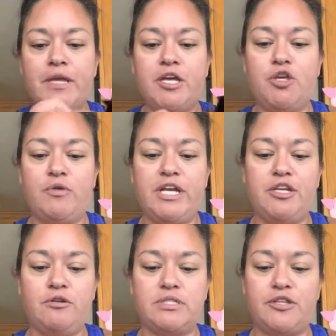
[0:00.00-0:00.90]
You can
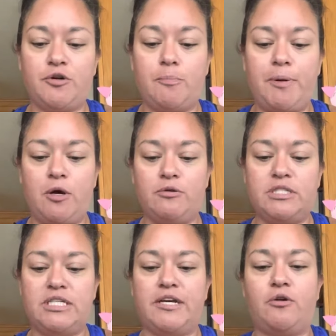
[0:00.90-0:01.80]
use either a
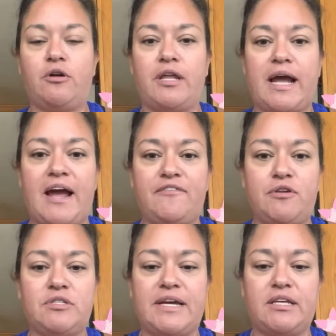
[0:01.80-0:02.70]
Post-it or like I've
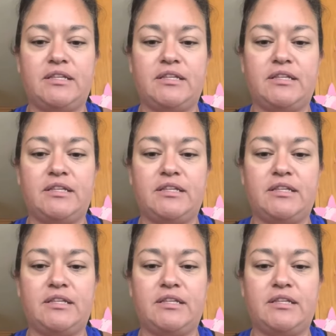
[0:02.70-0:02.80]
used like